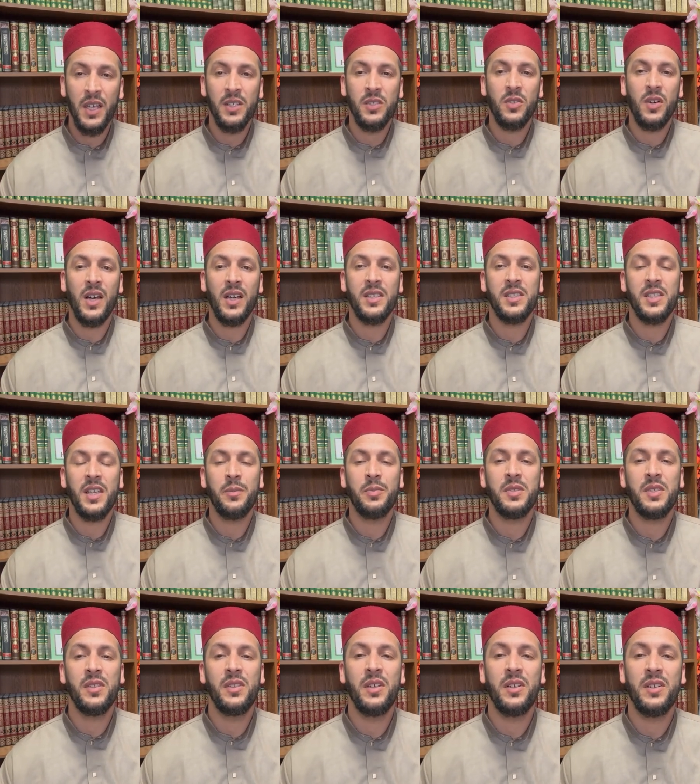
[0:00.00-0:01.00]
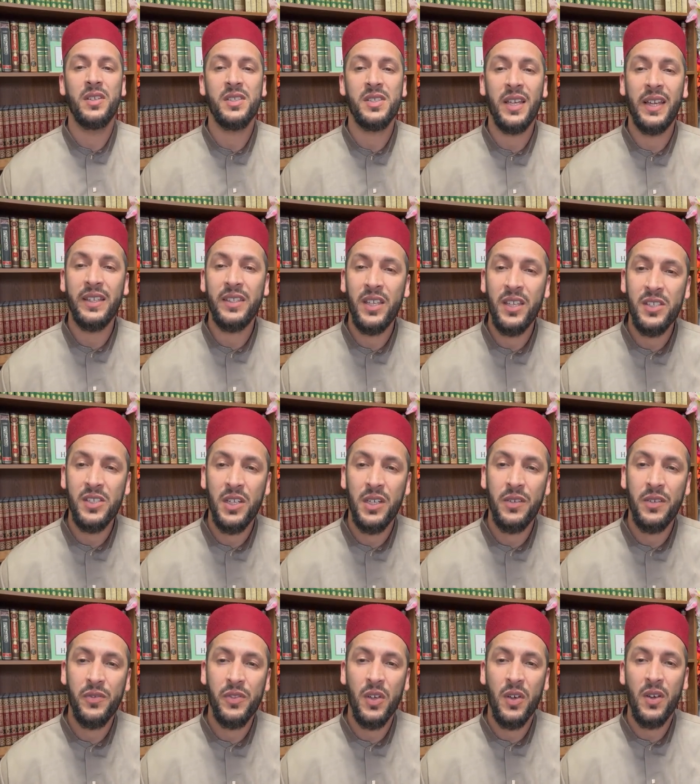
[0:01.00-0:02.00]
to accept the recitation
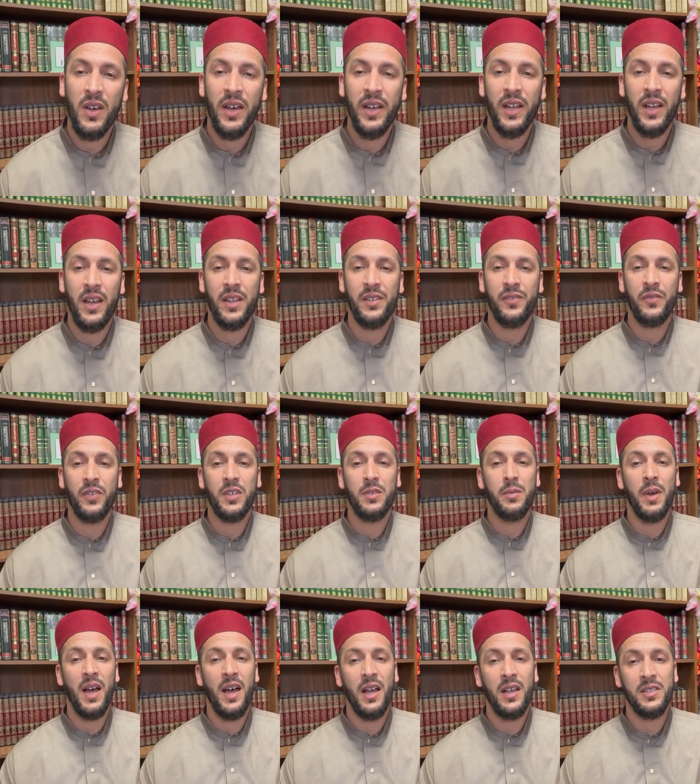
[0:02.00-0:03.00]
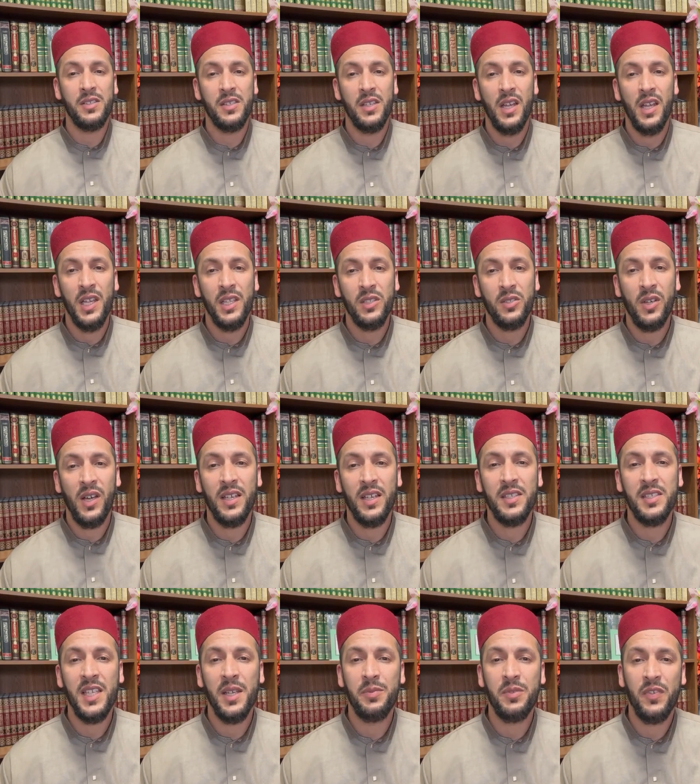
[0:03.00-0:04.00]
of the Quran from us, to
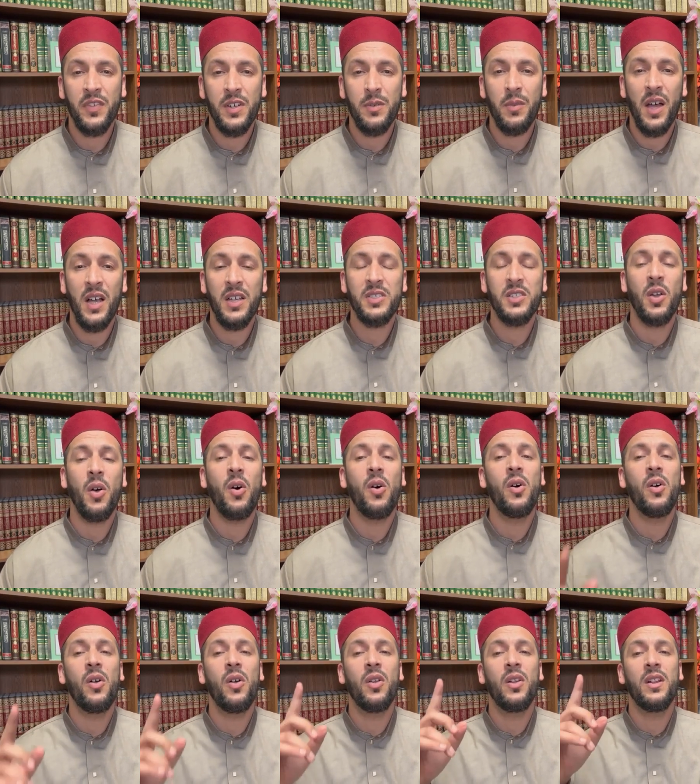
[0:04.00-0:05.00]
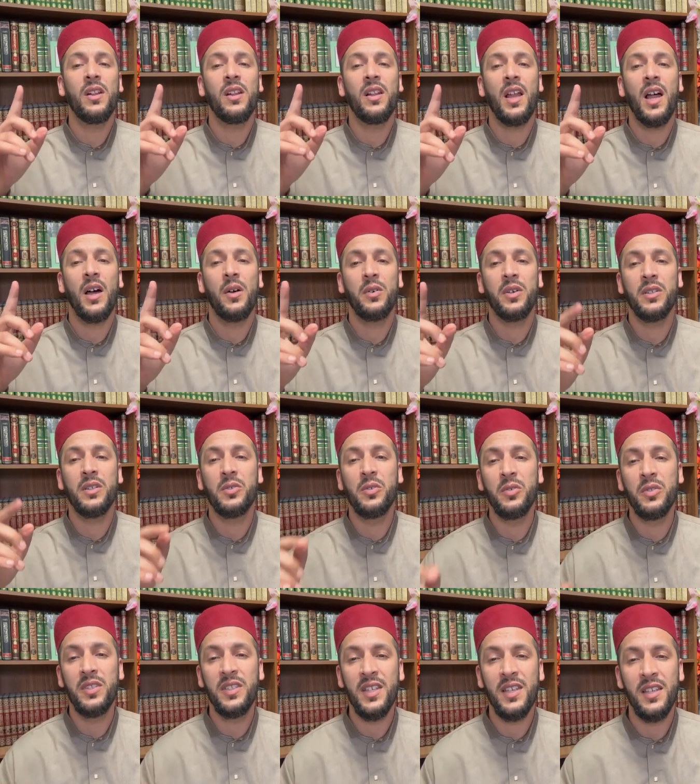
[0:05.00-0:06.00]
accept from us all our
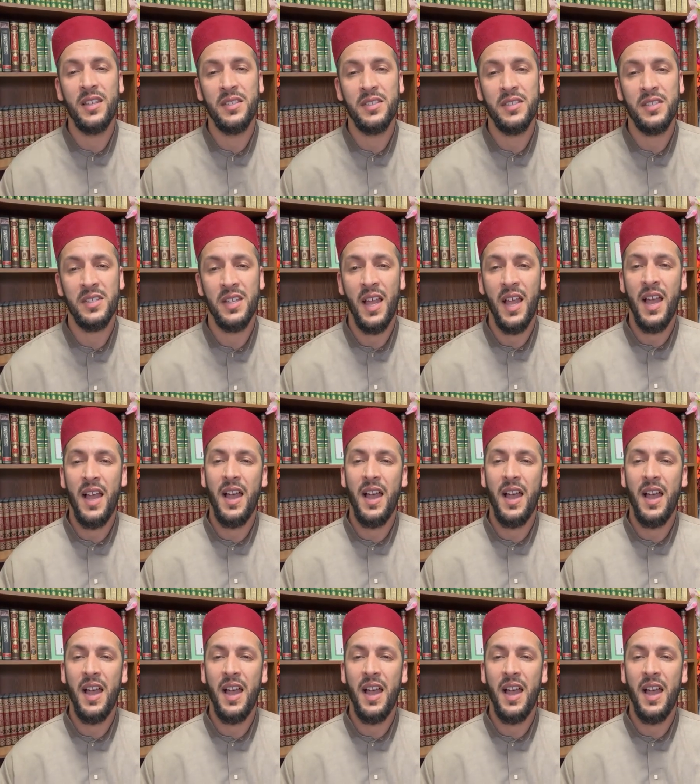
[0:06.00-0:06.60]
good deeds.